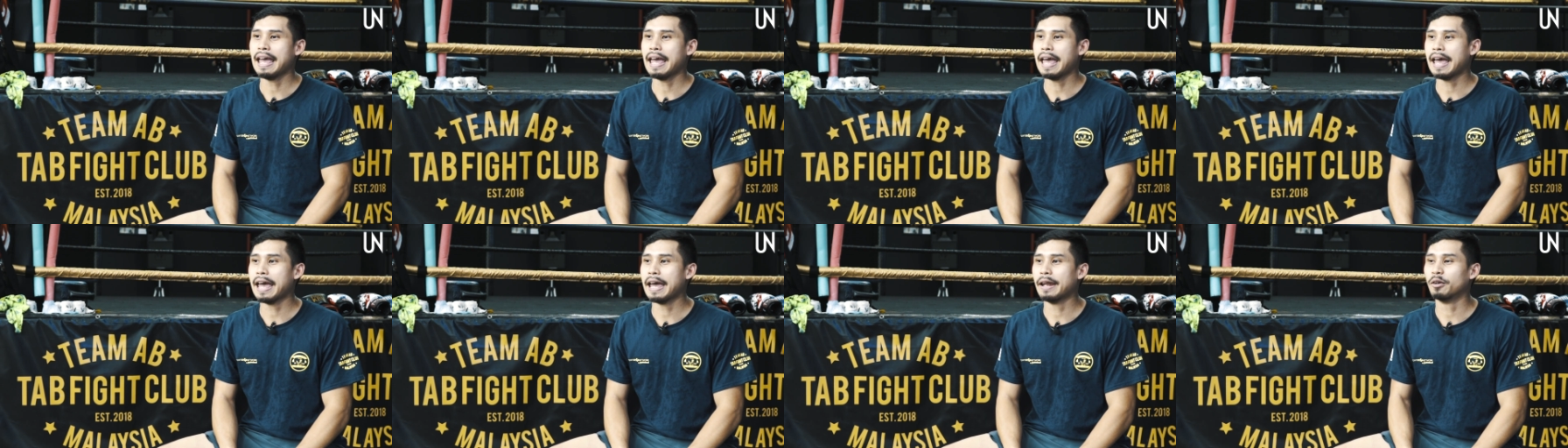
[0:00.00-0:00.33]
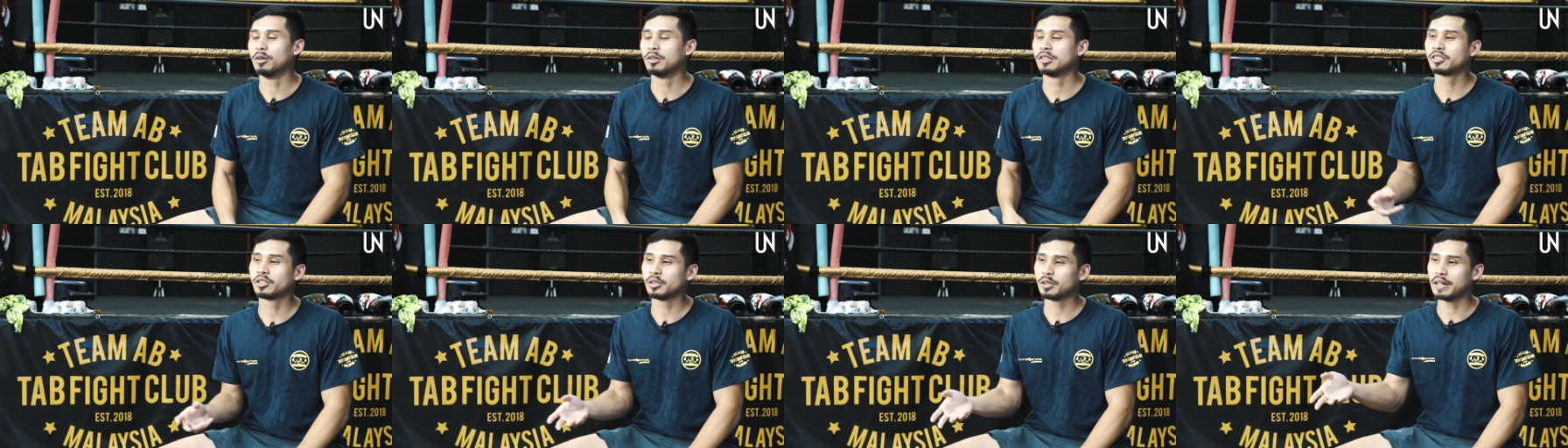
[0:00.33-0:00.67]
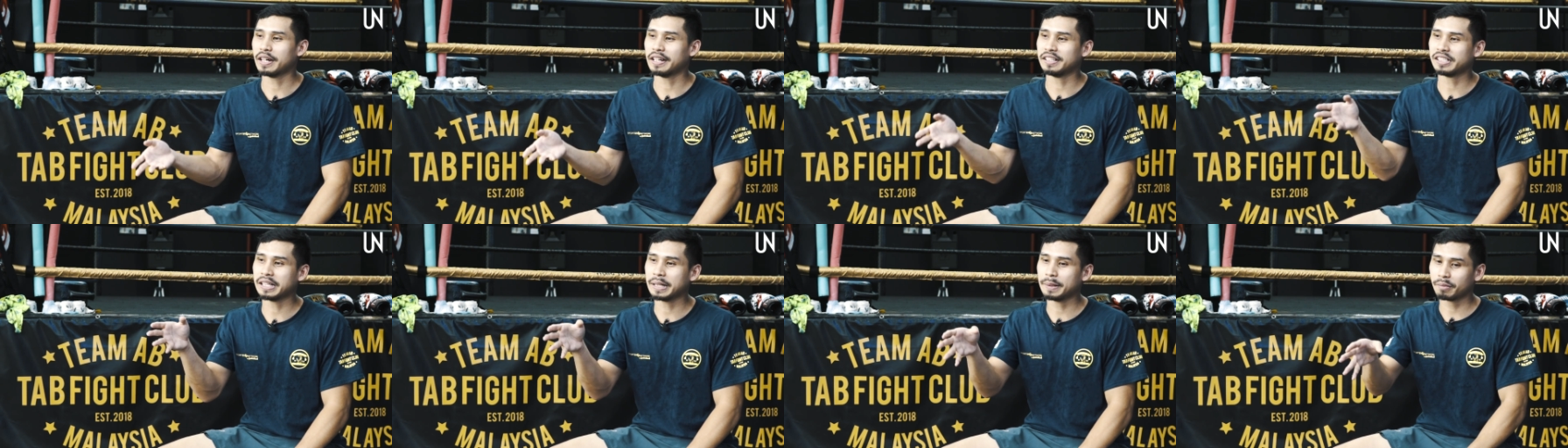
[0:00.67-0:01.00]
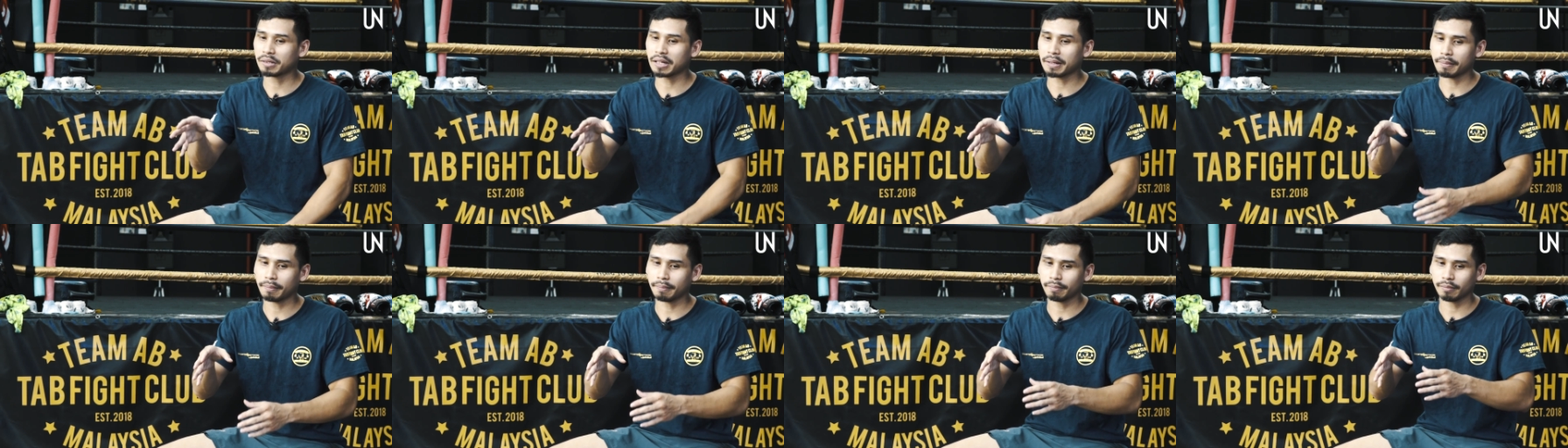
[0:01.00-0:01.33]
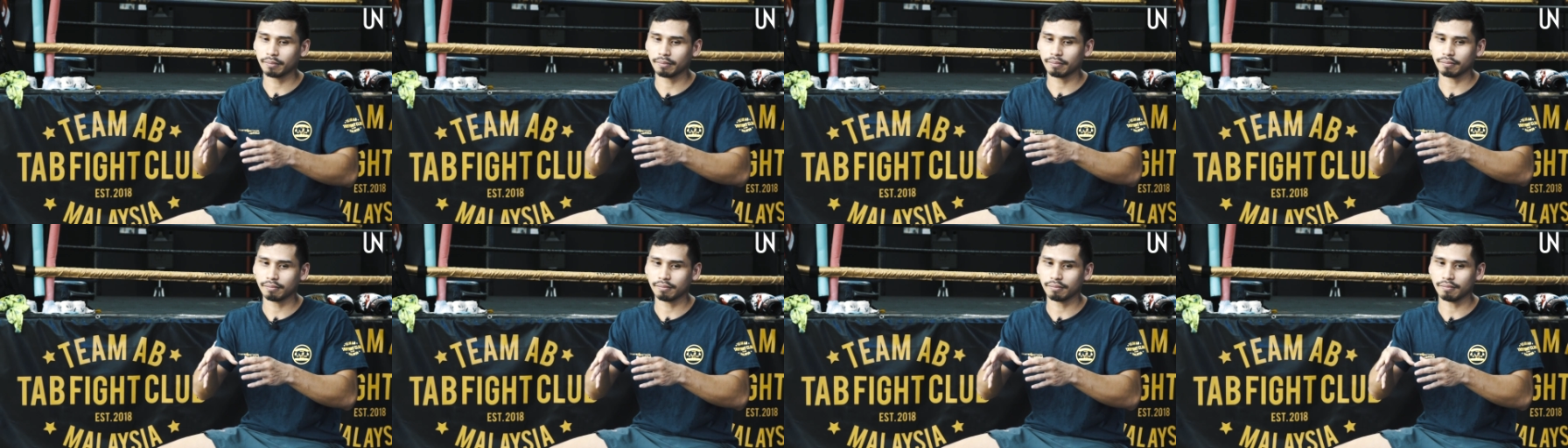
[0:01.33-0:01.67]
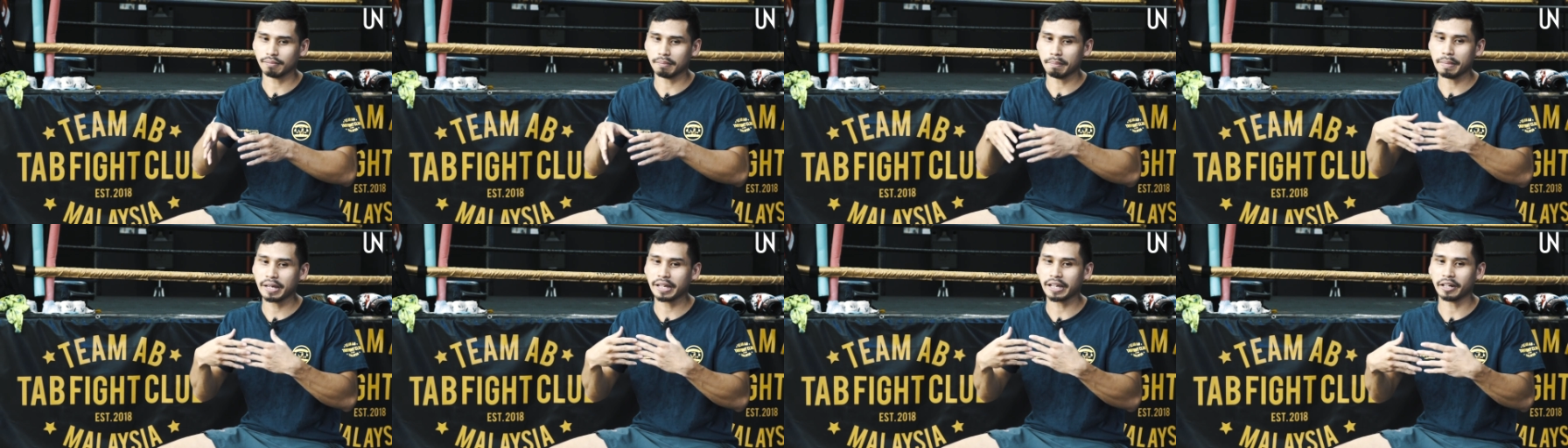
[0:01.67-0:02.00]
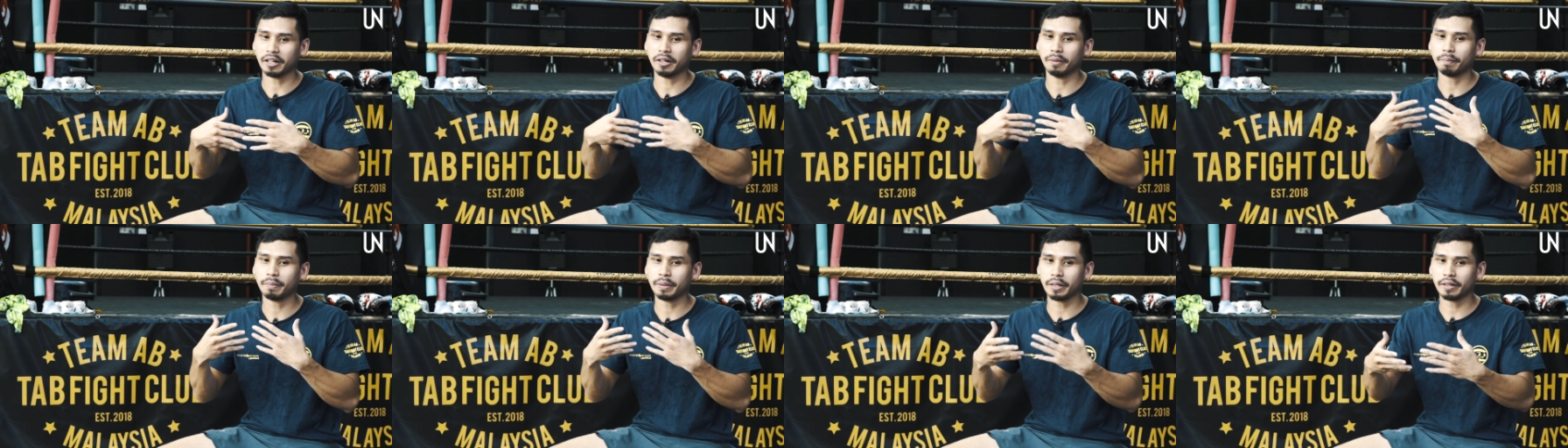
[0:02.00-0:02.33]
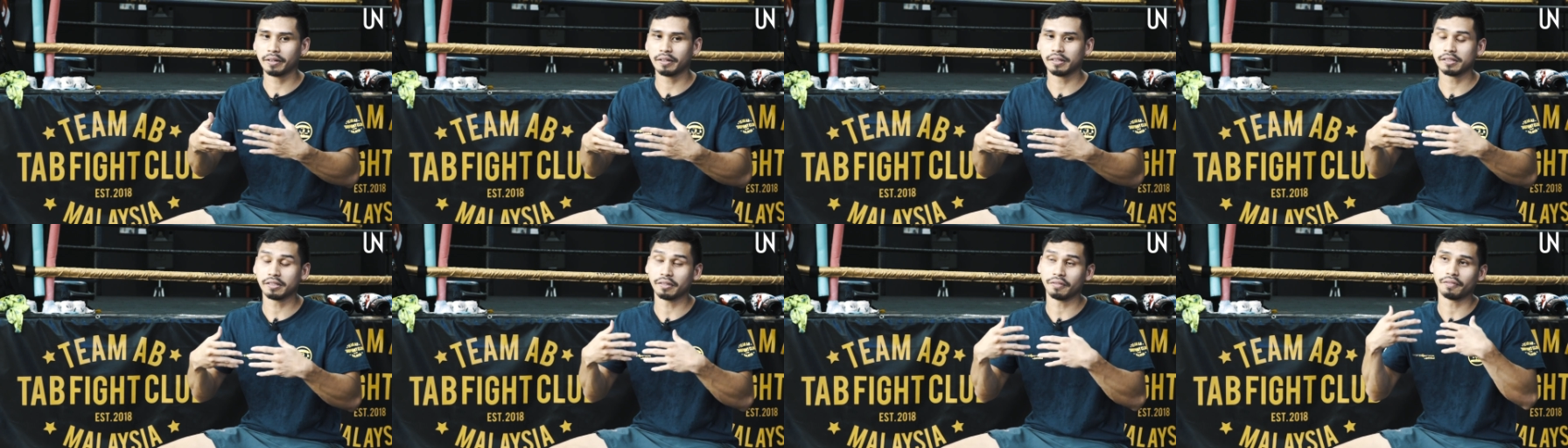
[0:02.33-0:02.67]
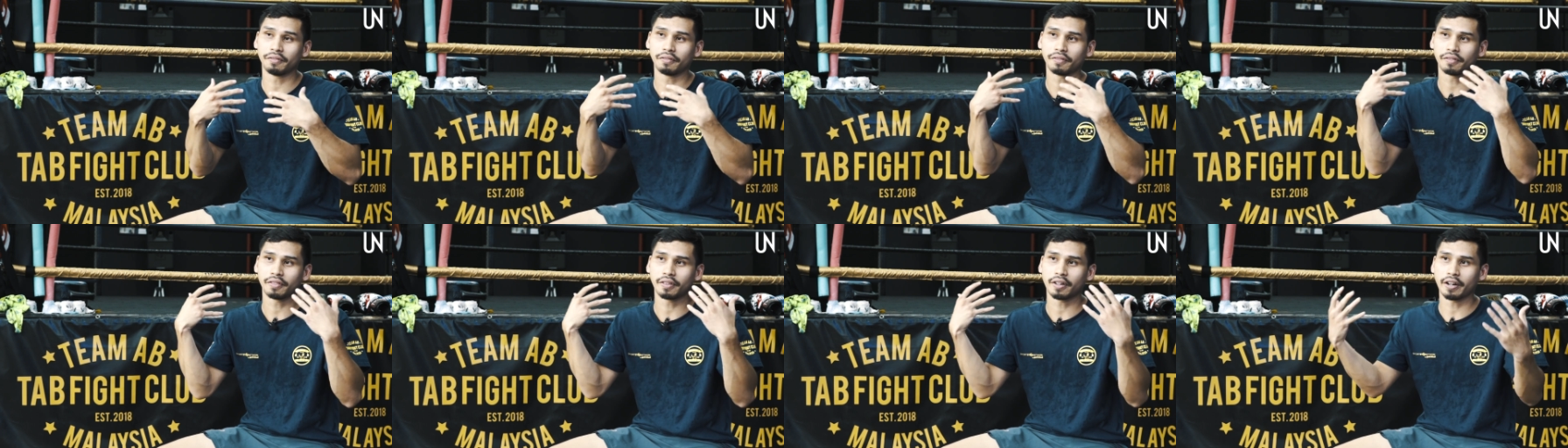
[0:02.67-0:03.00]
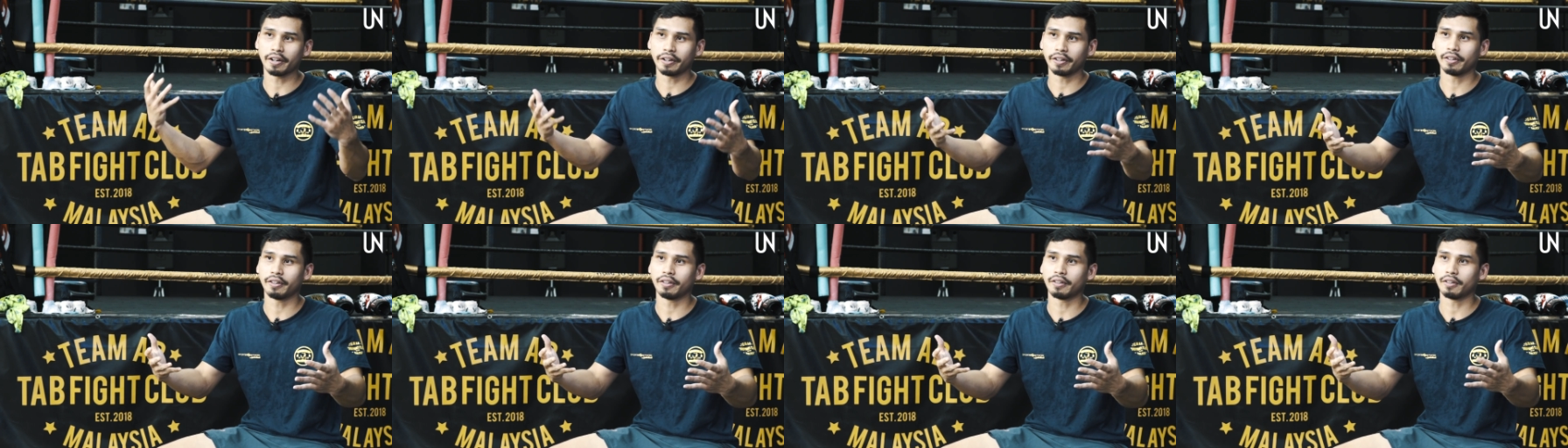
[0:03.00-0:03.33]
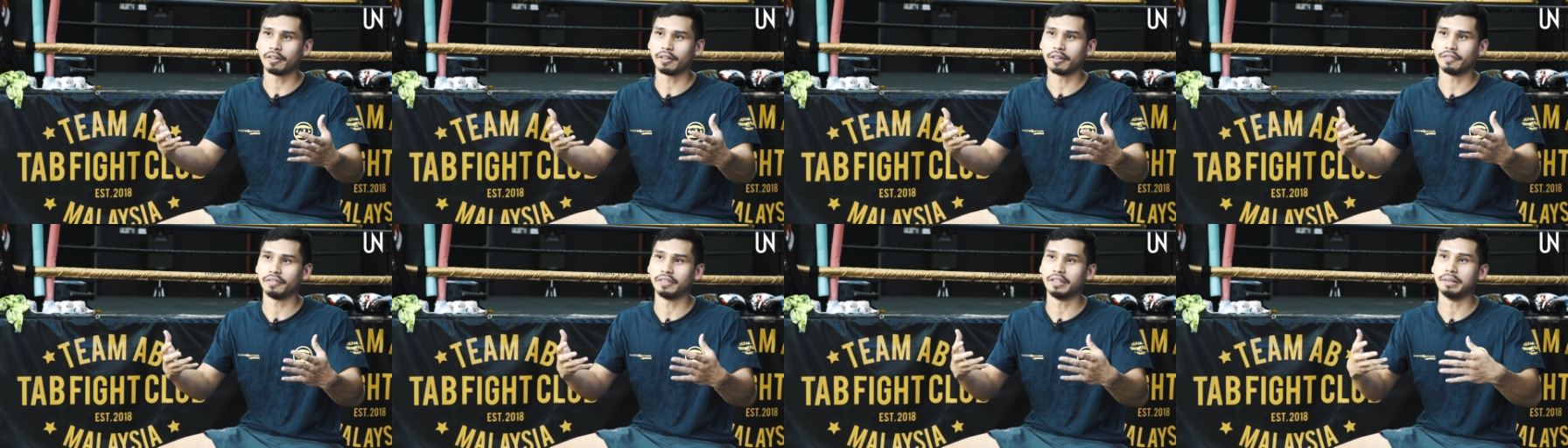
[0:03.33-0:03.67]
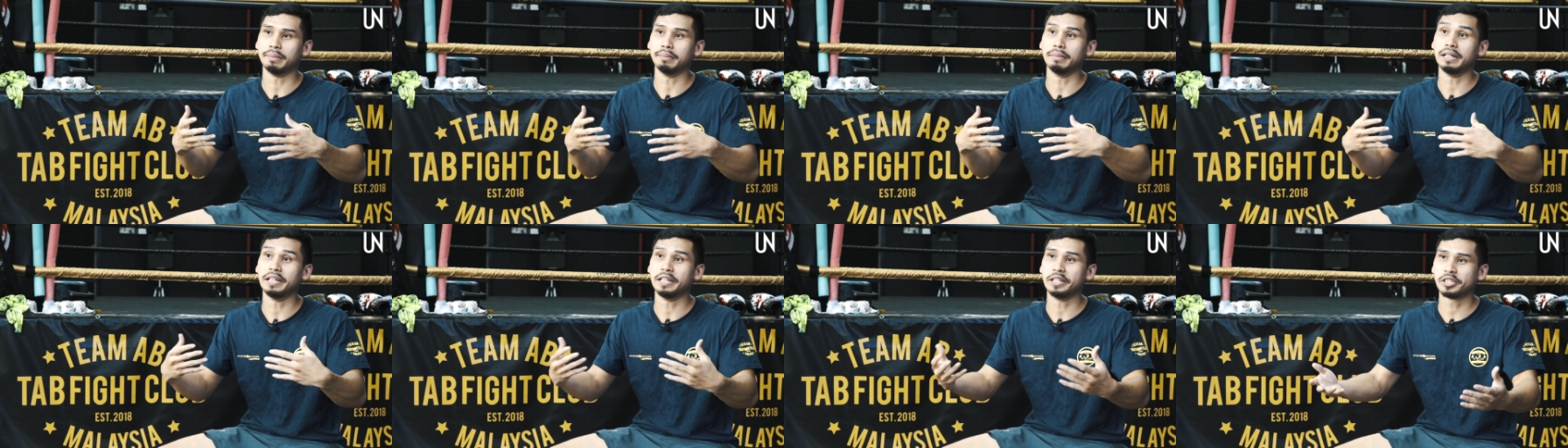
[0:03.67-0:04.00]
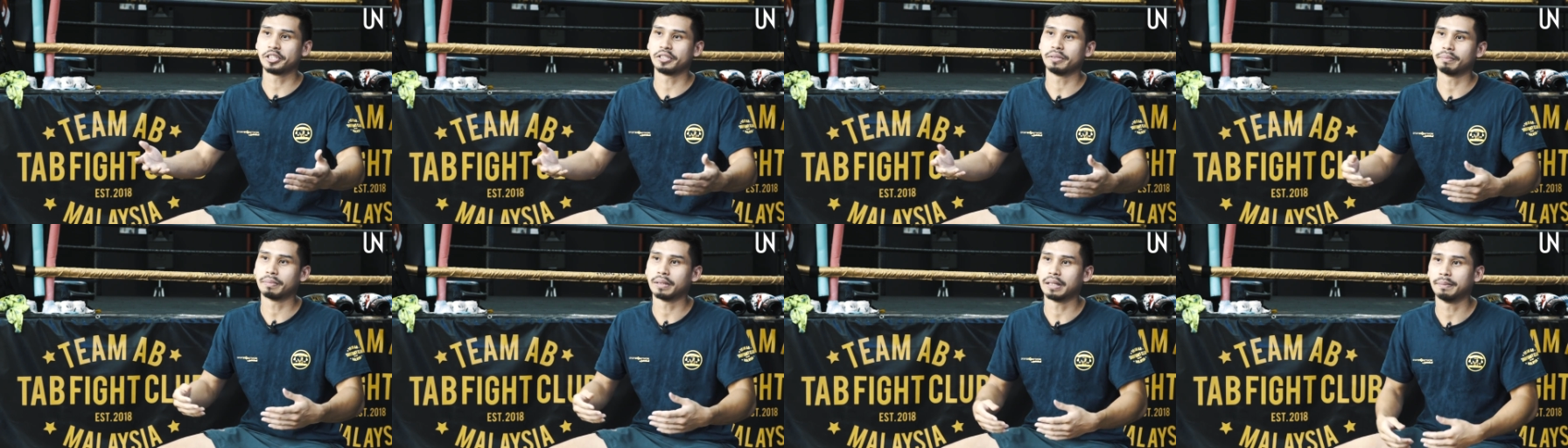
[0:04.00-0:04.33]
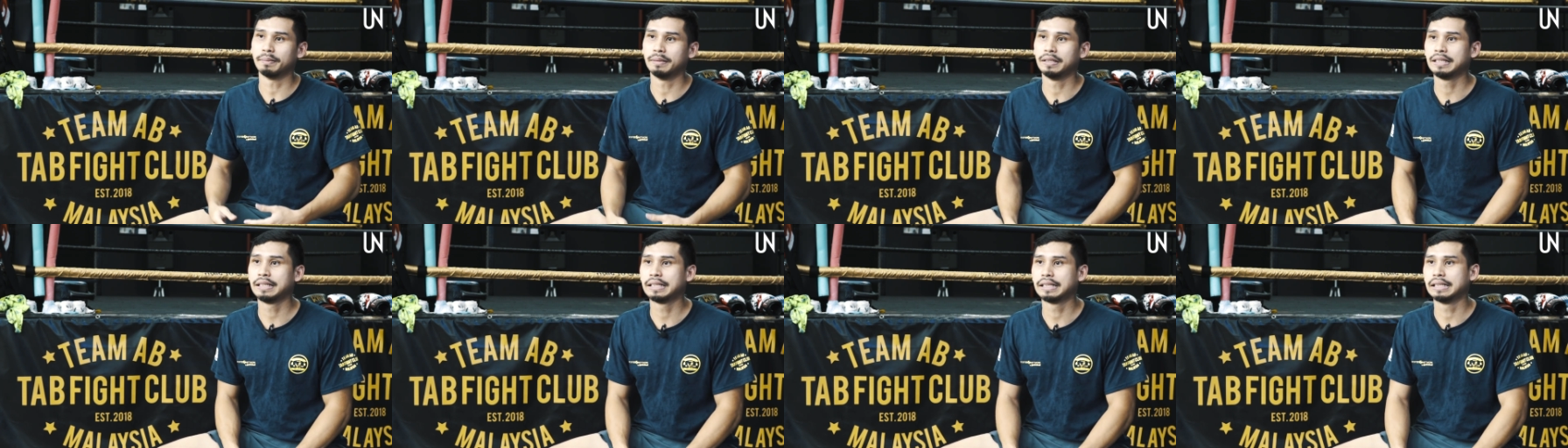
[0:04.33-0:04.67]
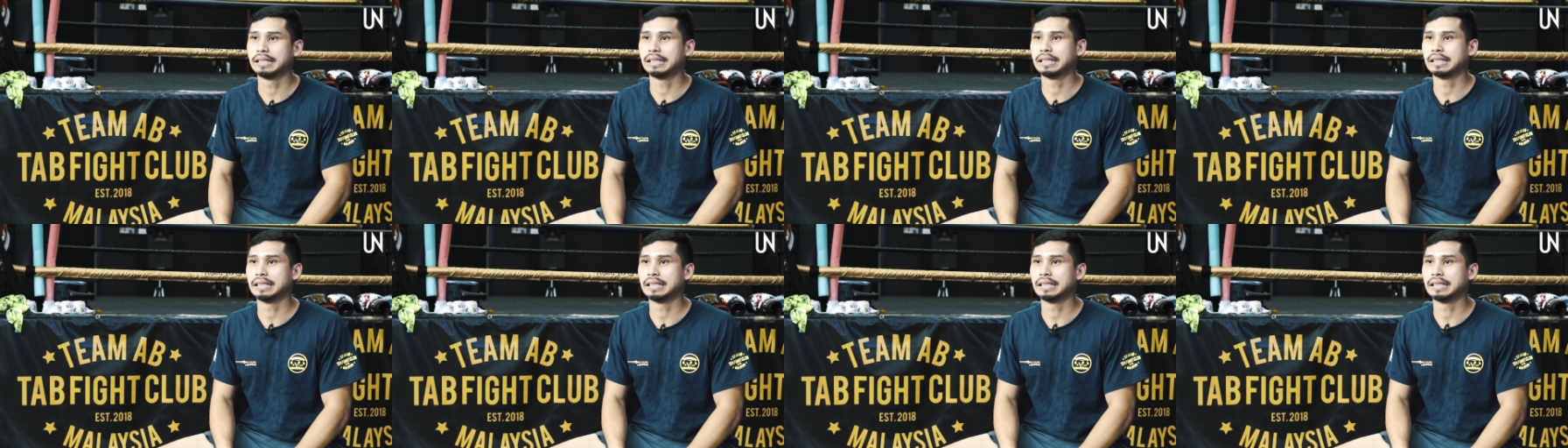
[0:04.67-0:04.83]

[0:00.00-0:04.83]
and also at the same time make an appearance in front of the Malaysian public,